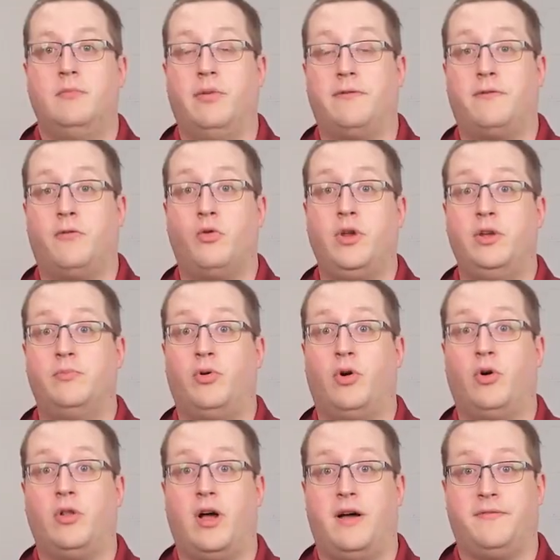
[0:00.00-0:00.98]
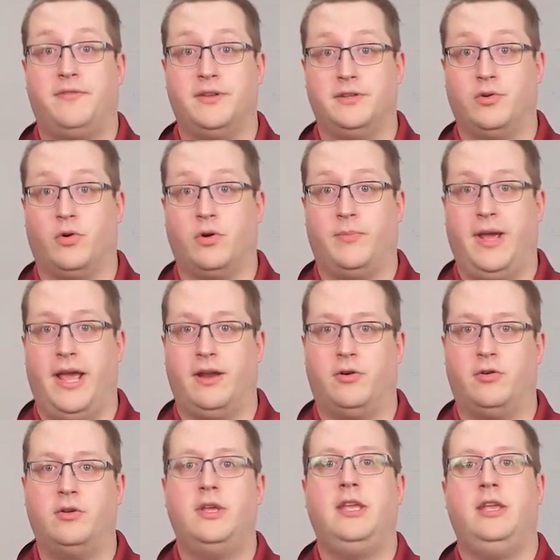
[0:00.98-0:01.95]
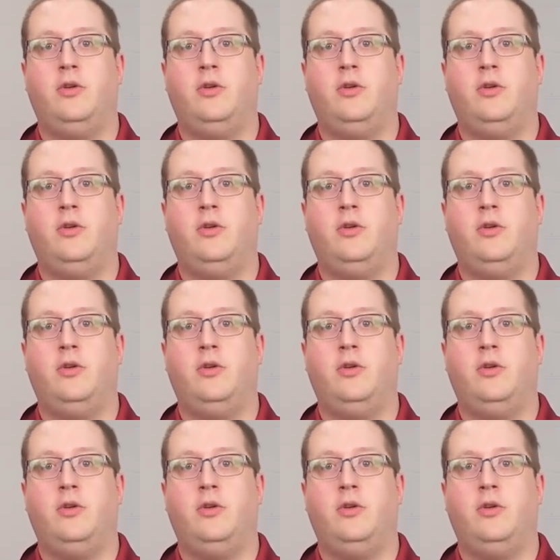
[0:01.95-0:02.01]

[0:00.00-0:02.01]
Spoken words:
Before you pull off the door panel,